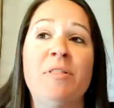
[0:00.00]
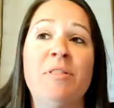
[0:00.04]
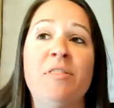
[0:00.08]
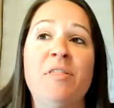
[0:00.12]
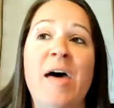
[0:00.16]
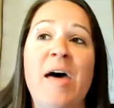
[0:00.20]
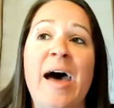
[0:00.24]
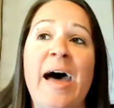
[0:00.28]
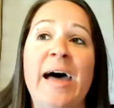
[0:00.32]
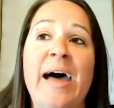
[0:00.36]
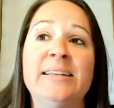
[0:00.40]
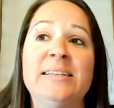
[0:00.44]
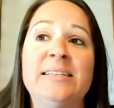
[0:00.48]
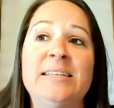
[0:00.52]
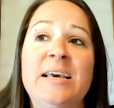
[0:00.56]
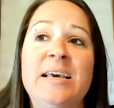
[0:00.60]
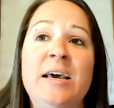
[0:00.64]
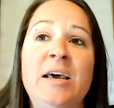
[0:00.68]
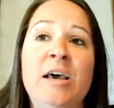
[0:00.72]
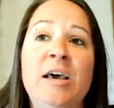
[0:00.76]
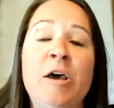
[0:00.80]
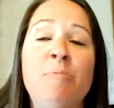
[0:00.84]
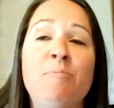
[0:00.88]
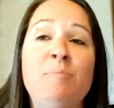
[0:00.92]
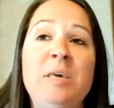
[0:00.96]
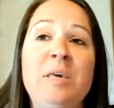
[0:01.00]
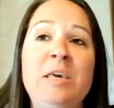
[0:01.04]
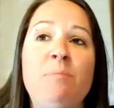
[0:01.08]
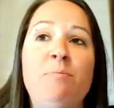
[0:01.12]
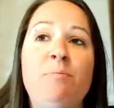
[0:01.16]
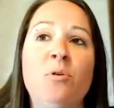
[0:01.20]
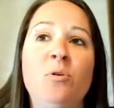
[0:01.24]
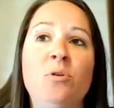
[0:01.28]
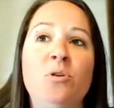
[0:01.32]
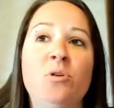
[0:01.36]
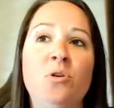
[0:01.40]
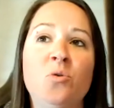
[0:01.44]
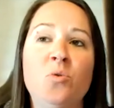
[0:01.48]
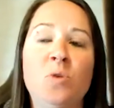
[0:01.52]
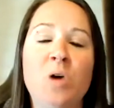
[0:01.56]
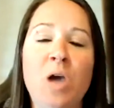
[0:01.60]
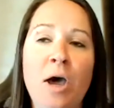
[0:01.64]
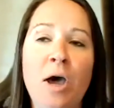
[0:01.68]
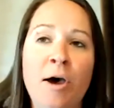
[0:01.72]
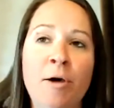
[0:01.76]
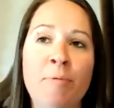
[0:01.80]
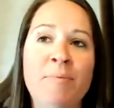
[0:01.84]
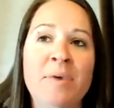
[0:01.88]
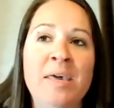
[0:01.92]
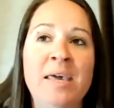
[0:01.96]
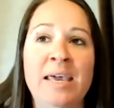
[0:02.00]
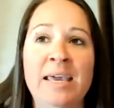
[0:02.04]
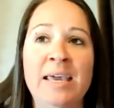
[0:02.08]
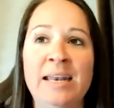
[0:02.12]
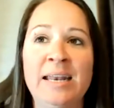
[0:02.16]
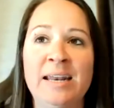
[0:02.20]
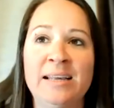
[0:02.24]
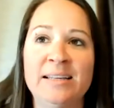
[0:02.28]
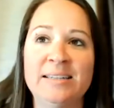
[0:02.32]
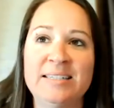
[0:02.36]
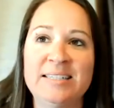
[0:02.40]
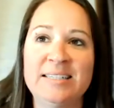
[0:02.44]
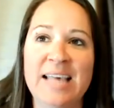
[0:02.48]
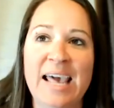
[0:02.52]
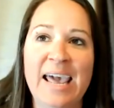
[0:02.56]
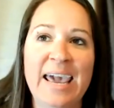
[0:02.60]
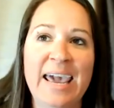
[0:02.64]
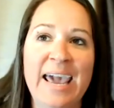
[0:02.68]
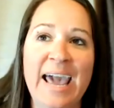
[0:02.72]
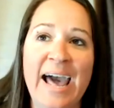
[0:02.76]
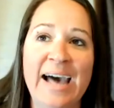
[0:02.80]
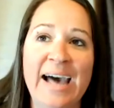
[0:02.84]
that people who come in, say,